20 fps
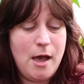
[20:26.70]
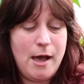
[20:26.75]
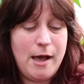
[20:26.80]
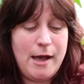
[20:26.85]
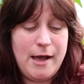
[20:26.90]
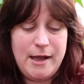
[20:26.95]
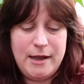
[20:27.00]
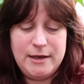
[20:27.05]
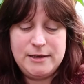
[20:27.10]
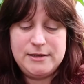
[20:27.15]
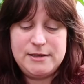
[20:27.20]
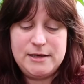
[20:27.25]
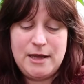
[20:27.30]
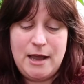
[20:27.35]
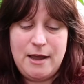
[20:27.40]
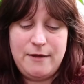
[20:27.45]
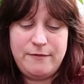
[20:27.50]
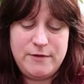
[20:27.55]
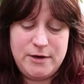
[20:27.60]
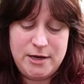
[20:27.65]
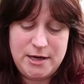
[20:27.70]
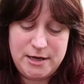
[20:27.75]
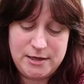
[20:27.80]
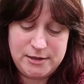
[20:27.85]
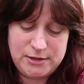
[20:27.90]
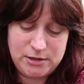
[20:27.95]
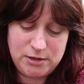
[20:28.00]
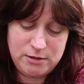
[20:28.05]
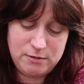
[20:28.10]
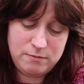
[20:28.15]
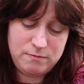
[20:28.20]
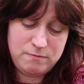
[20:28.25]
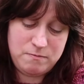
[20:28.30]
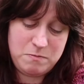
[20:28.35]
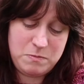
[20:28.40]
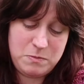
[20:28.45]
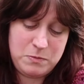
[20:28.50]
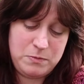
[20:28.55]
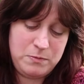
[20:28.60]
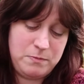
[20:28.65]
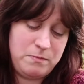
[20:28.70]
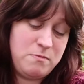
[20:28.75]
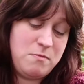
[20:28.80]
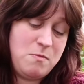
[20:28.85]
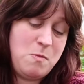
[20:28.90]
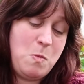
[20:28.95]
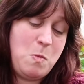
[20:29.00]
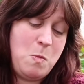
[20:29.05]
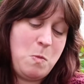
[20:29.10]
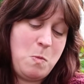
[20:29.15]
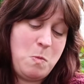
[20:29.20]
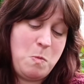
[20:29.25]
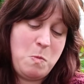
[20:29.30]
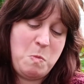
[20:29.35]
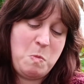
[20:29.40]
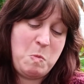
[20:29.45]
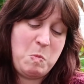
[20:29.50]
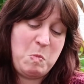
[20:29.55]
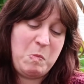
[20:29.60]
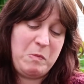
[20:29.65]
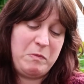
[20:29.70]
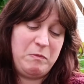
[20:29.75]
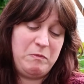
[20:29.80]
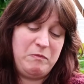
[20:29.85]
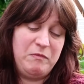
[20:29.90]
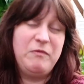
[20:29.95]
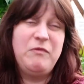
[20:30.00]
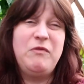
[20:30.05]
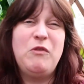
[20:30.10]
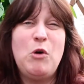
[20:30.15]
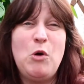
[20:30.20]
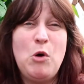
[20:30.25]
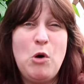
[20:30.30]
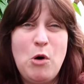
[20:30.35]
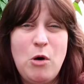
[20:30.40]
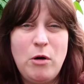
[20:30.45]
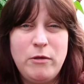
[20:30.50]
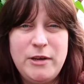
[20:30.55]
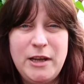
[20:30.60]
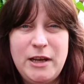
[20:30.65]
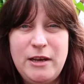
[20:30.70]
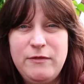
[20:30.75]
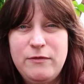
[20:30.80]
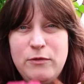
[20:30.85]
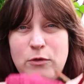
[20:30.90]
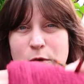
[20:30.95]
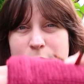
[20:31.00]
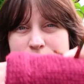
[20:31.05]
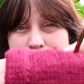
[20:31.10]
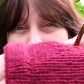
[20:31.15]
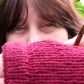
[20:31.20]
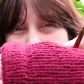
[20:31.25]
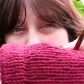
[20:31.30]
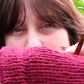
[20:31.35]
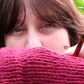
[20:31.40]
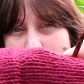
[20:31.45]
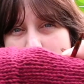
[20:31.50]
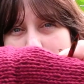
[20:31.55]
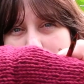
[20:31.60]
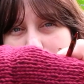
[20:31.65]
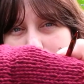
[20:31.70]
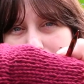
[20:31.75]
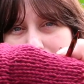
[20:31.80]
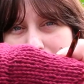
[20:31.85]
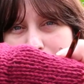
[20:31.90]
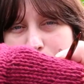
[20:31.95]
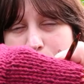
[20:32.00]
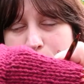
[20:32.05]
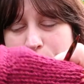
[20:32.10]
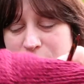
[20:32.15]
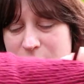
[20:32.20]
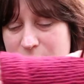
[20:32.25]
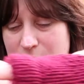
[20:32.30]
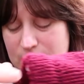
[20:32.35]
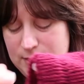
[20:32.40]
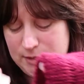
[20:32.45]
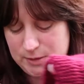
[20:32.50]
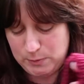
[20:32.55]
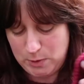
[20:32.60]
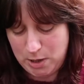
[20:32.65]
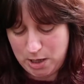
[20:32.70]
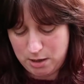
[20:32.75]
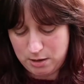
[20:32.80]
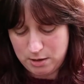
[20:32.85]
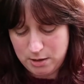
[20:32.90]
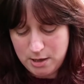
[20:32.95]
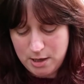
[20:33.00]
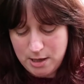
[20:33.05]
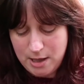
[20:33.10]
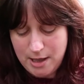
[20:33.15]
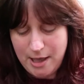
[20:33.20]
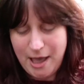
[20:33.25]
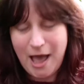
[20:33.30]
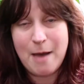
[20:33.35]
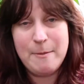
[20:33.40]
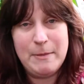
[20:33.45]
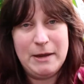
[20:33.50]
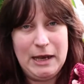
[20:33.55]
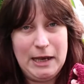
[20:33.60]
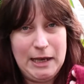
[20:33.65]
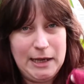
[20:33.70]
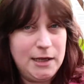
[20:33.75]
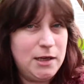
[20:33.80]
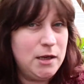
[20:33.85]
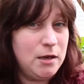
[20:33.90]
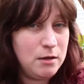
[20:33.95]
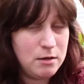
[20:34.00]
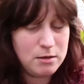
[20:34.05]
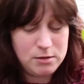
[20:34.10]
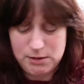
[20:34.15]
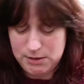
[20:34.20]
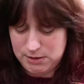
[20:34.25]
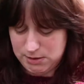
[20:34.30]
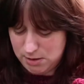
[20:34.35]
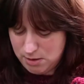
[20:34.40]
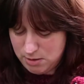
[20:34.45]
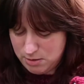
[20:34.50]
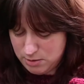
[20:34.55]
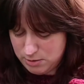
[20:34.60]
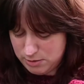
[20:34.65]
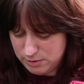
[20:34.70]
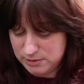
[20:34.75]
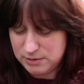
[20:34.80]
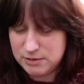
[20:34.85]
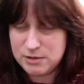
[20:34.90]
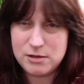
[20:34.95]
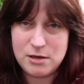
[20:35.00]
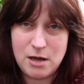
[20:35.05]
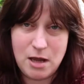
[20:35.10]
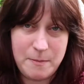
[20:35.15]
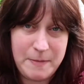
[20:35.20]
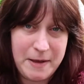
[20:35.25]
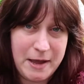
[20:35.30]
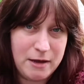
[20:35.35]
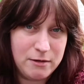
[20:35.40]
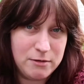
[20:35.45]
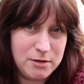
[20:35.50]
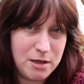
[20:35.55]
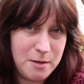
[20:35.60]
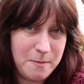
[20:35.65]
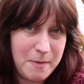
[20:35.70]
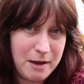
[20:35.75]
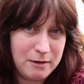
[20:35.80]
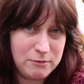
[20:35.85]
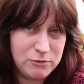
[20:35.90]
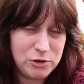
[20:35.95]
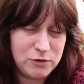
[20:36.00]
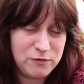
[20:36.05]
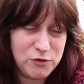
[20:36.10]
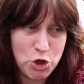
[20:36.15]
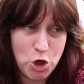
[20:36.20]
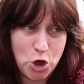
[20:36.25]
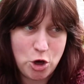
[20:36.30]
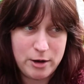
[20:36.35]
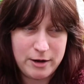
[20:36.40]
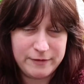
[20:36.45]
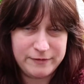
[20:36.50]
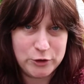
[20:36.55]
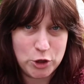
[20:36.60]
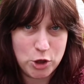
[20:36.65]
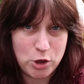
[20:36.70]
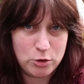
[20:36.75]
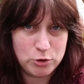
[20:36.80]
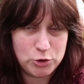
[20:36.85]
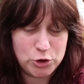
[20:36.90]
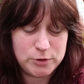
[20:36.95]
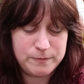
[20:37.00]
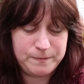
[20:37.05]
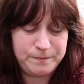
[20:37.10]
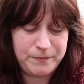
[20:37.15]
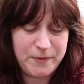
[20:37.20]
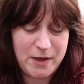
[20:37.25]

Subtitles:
And I've knit nearly 4 inches on the main body as well. I'm a little concerned about the amount of yarn I've got.